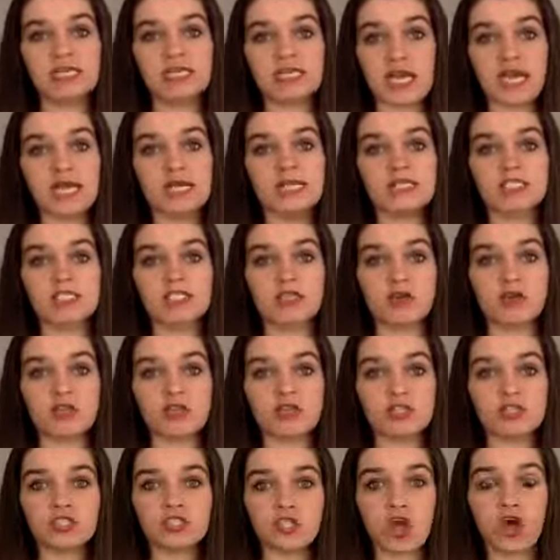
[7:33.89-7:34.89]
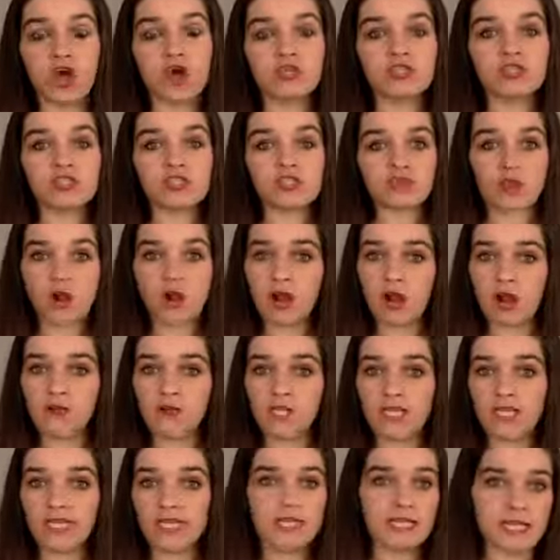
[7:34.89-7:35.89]
Diets go so
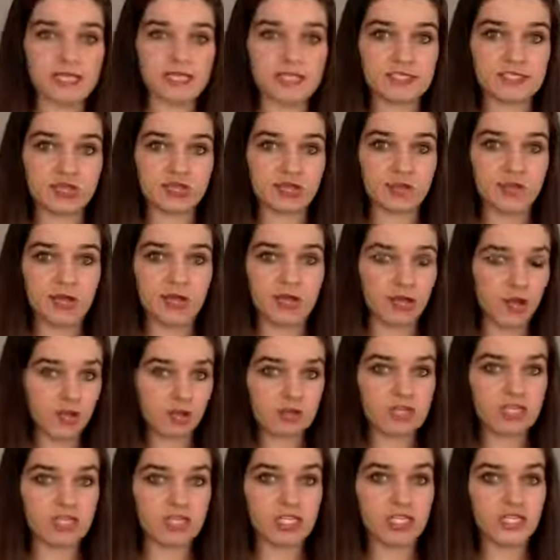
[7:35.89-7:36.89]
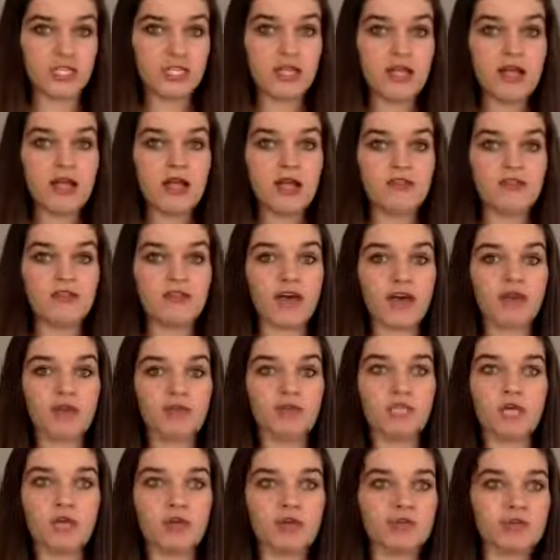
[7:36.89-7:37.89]
strongly against our biology that
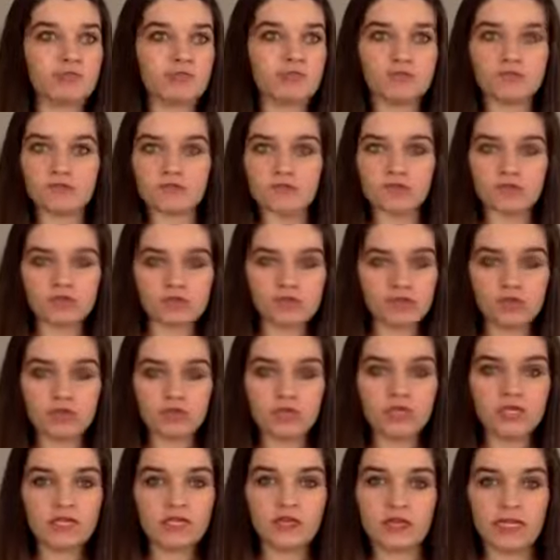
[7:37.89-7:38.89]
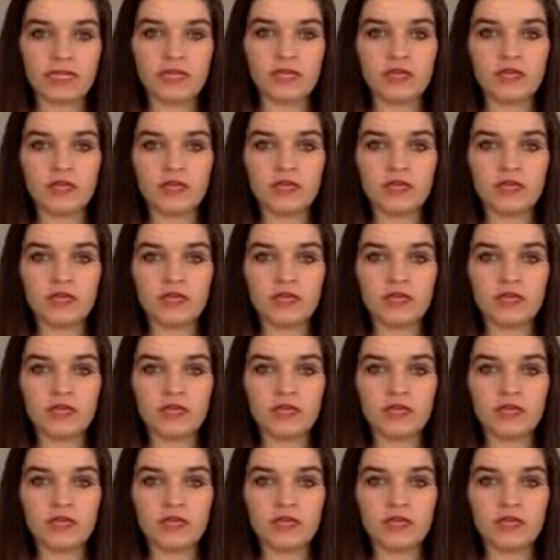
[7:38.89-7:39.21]
they'll truly, like,